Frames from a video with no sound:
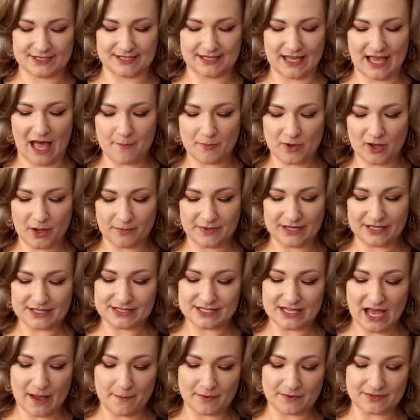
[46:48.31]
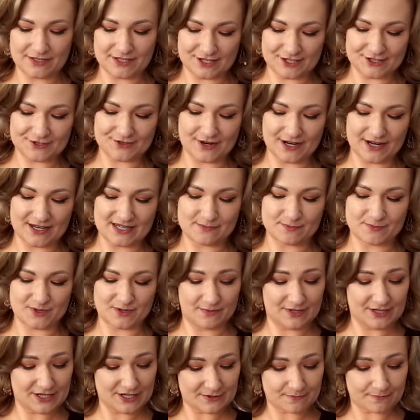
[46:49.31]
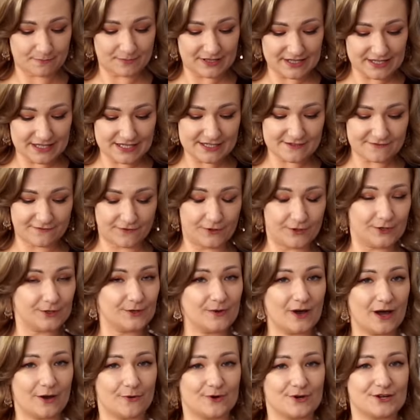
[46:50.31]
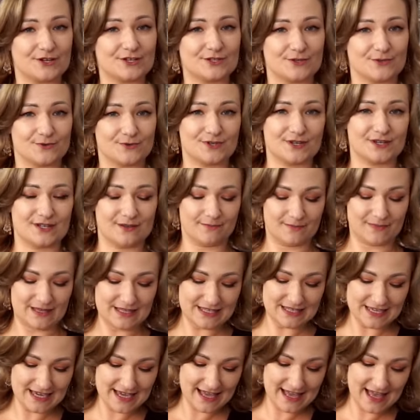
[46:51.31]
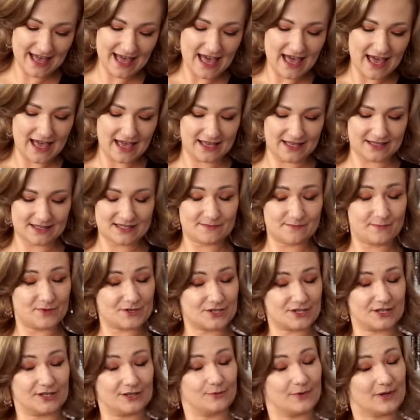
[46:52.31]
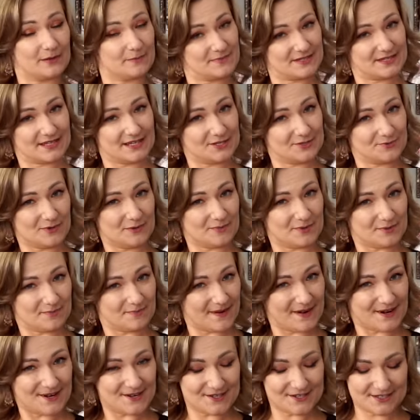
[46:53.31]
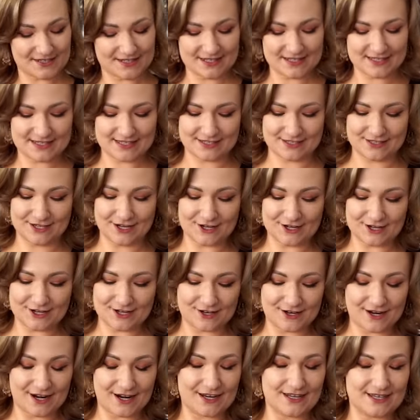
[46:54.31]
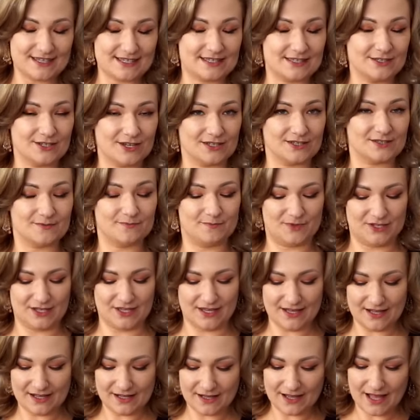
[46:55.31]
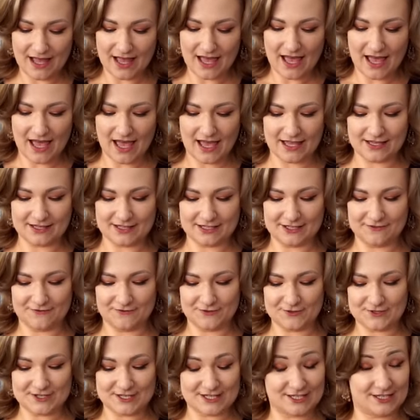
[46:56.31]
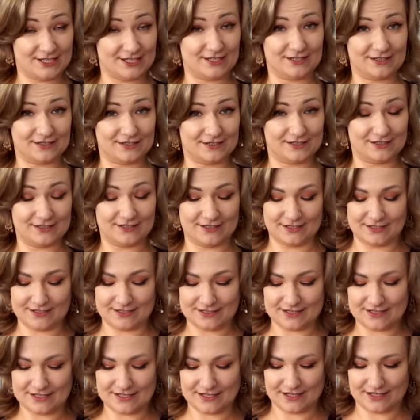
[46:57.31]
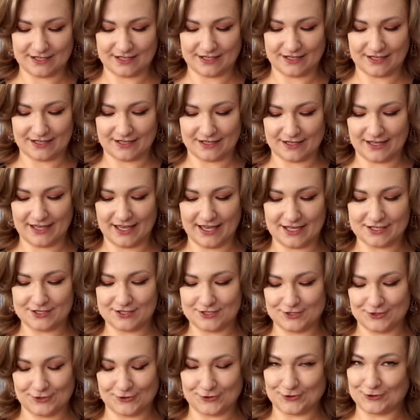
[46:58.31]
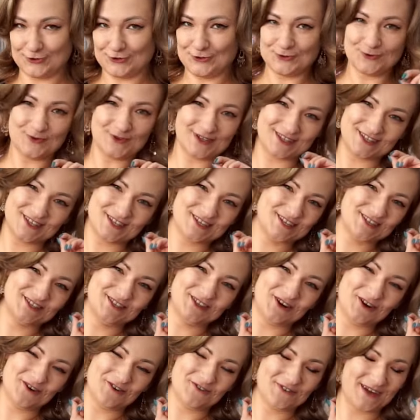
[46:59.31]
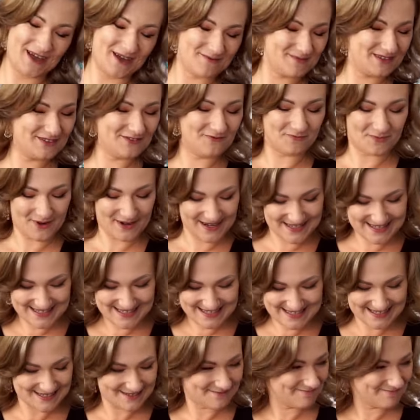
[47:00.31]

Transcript: upcoming Dark Rise premiere, please follow our social media and special website we prepared. It's darkrise.pl. And if you still didn't get your new edition of Captive Prince,